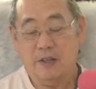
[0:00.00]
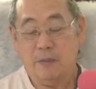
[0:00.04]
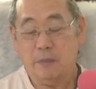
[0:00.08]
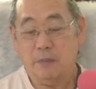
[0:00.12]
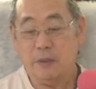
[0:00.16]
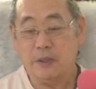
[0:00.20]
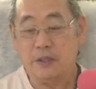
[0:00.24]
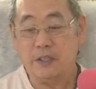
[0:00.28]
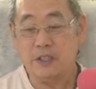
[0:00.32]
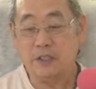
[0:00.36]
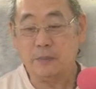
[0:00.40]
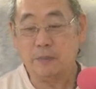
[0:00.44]

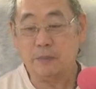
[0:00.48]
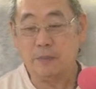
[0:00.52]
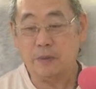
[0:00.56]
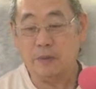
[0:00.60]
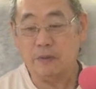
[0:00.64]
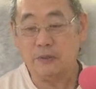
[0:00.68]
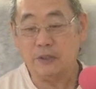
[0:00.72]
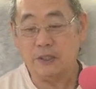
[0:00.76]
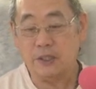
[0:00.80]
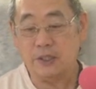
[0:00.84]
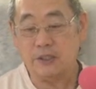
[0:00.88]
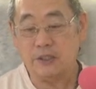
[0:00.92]
But this
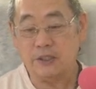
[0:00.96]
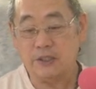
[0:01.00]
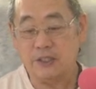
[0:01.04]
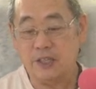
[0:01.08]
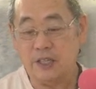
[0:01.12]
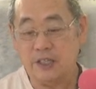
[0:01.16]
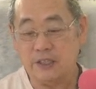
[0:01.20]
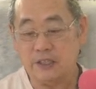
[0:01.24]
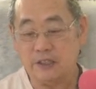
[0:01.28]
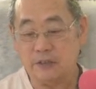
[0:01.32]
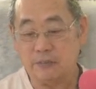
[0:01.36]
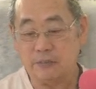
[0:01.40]
process
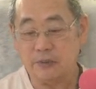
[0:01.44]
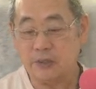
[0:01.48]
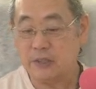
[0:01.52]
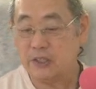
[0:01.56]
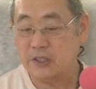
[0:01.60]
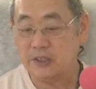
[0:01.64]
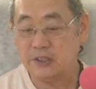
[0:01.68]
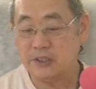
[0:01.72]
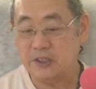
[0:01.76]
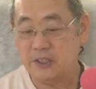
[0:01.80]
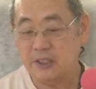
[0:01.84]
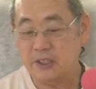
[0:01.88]
does,
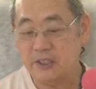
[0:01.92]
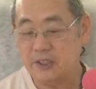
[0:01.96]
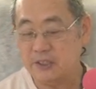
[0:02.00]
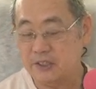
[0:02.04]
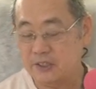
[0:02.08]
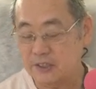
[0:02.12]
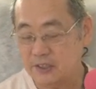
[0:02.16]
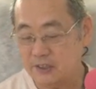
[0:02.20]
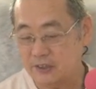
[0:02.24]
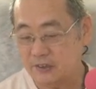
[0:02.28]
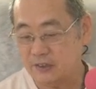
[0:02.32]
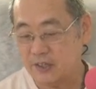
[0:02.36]
because it
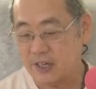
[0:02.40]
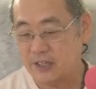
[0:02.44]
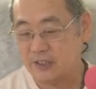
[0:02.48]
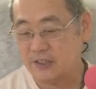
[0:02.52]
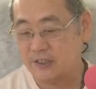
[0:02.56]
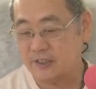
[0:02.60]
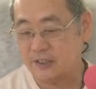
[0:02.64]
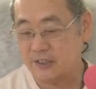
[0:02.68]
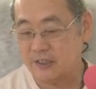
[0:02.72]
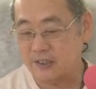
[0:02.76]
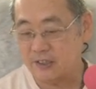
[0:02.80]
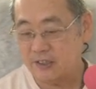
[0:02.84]
is
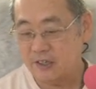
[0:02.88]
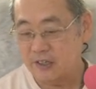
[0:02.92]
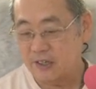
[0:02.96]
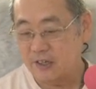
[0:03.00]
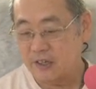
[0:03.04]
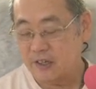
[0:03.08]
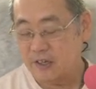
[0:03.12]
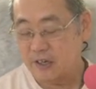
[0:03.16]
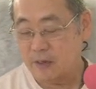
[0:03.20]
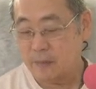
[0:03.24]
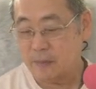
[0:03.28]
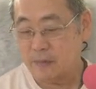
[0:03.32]
directly
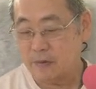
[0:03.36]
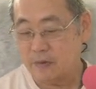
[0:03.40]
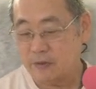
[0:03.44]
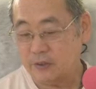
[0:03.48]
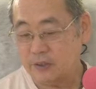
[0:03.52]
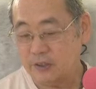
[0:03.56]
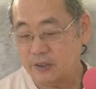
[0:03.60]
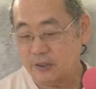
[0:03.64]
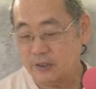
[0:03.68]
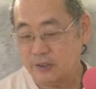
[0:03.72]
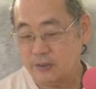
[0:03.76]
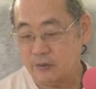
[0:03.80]

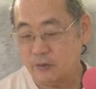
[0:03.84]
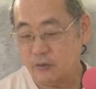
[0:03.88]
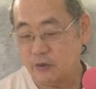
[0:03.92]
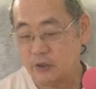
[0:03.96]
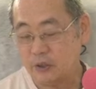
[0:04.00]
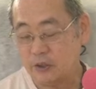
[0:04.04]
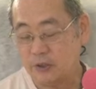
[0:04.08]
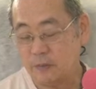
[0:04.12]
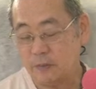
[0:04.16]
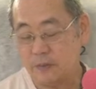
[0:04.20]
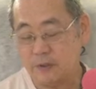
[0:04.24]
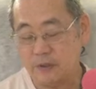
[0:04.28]
approaching and
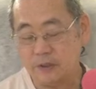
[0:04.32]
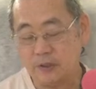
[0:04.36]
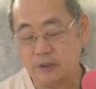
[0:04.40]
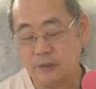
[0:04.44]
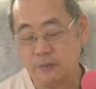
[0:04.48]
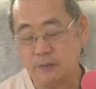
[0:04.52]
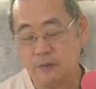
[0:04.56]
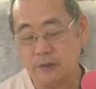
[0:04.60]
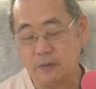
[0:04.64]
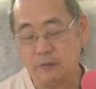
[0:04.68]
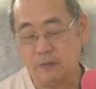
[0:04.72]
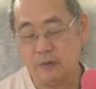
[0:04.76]
worshiping the
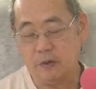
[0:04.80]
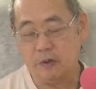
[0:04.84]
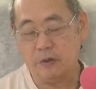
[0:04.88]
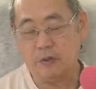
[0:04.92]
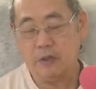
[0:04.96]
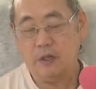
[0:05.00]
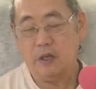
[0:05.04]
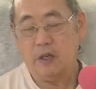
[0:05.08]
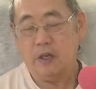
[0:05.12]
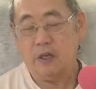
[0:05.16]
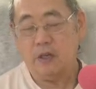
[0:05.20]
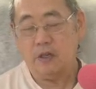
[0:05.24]
Supreme Lord.
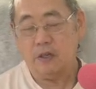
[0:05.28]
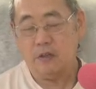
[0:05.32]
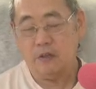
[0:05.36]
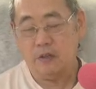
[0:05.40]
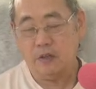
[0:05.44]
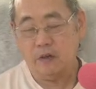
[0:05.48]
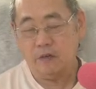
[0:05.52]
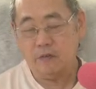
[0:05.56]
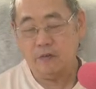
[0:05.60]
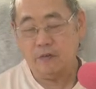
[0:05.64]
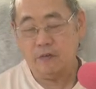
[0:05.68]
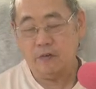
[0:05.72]

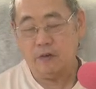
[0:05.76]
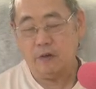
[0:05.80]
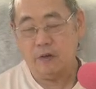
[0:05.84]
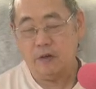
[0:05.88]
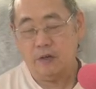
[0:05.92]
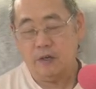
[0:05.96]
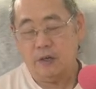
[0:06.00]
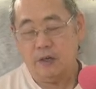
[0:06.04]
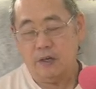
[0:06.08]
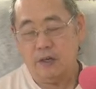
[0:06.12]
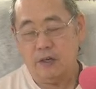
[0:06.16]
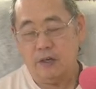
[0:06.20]
Therefore,
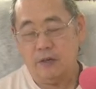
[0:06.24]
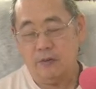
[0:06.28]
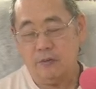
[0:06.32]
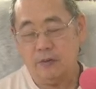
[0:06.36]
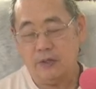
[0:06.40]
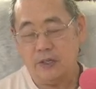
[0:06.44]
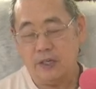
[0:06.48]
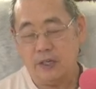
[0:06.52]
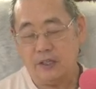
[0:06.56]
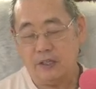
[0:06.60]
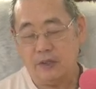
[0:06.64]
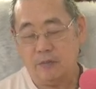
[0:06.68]

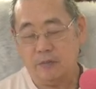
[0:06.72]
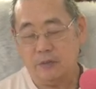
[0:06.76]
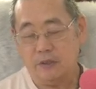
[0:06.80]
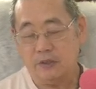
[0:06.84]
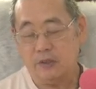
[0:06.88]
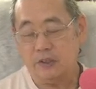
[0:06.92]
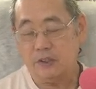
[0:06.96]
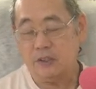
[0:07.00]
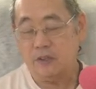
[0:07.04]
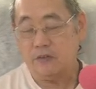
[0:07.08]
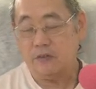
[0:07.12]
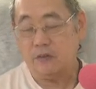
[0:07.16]
we get the
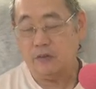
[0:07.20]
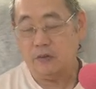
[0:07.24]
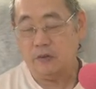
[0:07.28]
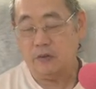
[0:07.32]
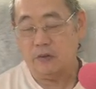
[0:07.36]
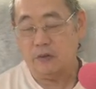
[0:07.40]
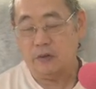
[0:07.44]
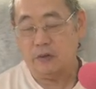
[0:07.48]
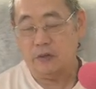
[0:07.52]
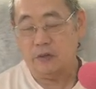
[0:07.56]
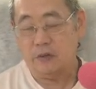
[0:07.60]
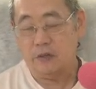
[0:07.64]
mercy of the
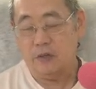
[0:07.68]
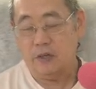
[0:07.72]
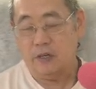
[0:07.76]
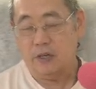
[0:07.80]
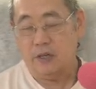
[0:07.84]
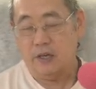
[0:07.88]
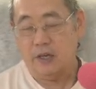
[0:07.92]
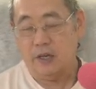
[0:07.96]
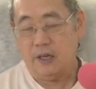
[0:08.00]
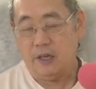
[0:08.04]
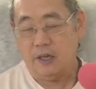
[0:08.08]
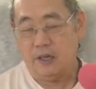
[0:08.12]
Lord.
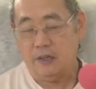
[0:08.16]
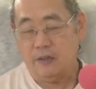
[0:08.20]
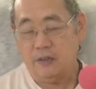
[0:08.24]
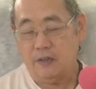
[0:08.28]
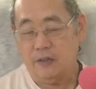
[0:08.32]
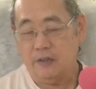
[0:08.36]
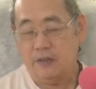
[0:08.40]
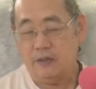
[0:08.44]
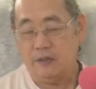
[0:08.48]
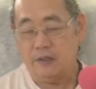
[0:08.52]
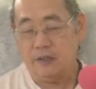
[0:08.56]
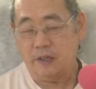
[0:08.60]
And
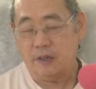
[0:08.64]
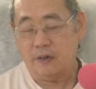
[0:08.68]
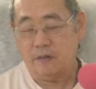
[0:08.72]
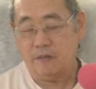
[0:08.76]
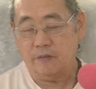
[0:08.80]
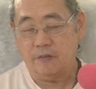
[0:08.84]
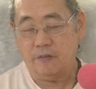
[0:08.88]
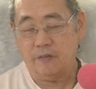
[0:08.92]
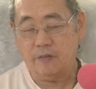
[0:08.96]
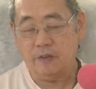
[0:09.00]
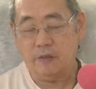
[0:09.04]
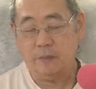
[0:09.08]

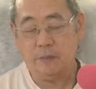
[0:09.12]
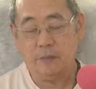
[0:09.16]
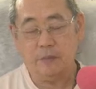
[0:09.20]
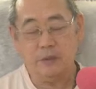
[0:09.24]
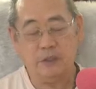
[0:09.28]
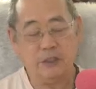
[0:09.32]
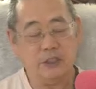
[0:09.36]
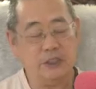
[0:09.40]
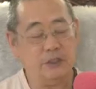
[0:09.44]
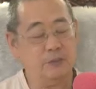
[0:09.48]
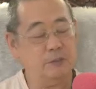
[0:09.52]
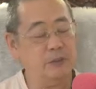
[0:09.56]
therefore, the
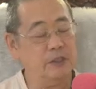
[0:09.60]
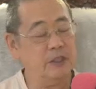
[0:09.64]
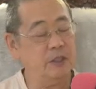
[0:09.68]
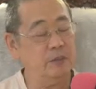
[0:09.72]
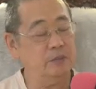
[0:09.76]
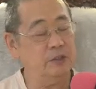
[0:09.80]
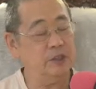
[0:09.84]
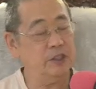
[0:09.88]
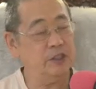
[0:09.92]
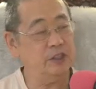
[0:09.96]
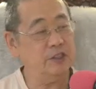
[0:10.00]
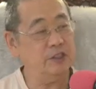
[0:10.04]
process
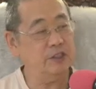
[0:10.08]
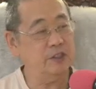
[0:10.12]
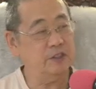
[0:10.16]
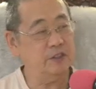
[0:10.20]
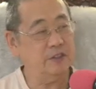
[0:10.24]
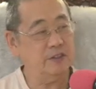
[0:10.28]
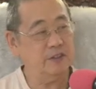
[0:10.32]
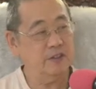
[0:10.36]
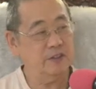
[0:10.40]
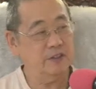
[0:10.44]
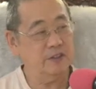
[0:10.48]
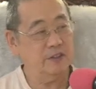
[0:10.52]
becomes
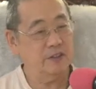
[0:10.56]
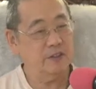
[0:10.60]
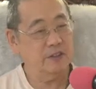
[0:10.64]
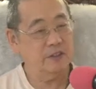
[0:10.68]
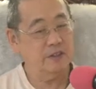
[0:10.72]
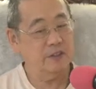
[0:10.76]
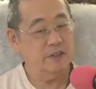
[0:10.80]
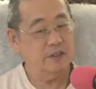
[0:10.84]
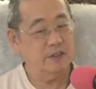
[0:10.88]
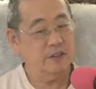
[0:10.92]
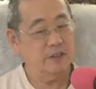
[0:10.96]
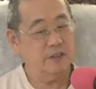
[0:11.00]
easier,
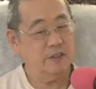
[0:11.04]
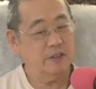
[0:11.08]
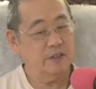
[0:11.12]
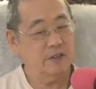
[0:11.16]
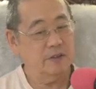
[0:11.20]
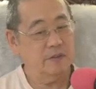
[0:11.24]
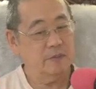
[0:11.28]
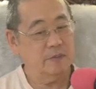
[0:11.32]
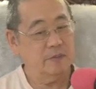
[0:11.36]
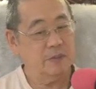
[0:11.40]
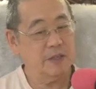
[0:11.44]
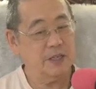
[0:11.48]

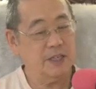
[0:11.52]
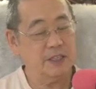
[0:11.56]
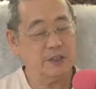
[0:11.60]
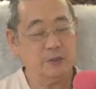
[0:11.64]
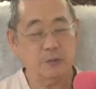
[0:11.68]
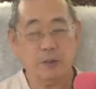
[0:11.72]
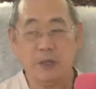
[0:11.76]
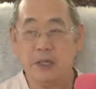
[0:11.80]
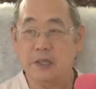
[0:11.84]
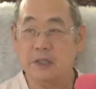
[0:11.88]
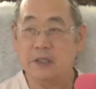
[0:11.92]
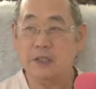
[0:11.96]
because
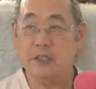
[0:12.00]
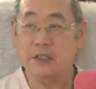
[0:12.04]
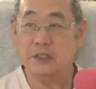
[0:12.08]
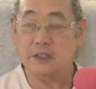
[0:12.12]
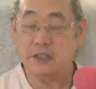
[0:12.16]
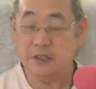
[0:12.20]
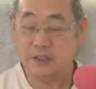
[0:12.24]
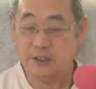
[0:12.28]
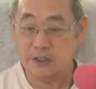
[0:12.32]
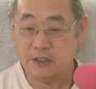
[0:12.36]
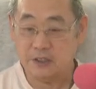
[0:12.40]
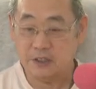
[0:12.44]
we get the
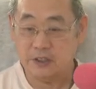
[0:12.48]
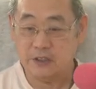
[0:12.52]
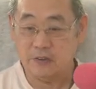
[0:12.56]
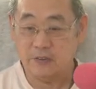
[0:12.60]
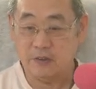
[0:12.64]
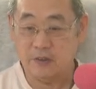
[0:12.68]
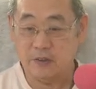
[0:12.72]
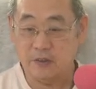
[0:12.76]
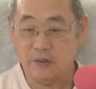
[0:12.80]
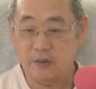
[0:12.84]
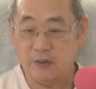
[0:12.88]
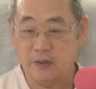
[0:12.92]
assistance of
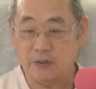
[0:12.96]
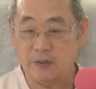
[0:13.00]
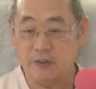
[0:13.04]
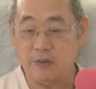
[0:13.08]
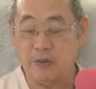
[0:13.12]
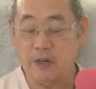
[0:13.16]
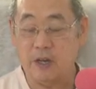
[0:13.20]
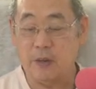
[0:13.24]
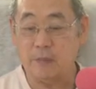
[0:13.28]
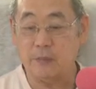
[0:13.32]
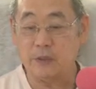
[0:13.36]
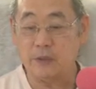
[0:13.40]
the Lord to
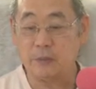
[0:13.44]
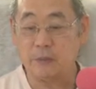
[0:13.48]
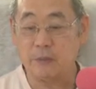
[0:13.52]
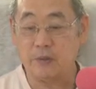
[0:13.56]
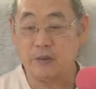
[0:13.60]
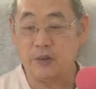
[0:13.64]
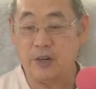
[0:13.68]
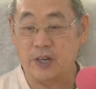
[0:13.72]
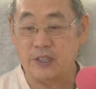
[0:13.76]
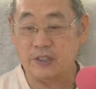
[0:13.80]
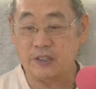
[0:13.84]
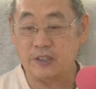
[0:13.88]
help us
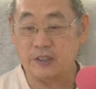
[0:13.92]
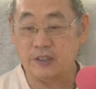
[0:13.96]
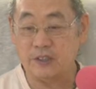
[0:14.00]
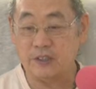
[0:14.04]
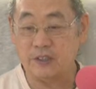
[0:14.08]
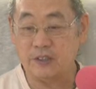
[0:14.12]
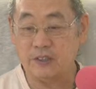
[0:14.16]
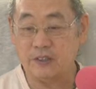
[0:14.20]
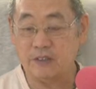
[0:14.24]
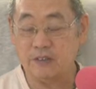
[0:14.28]
progress.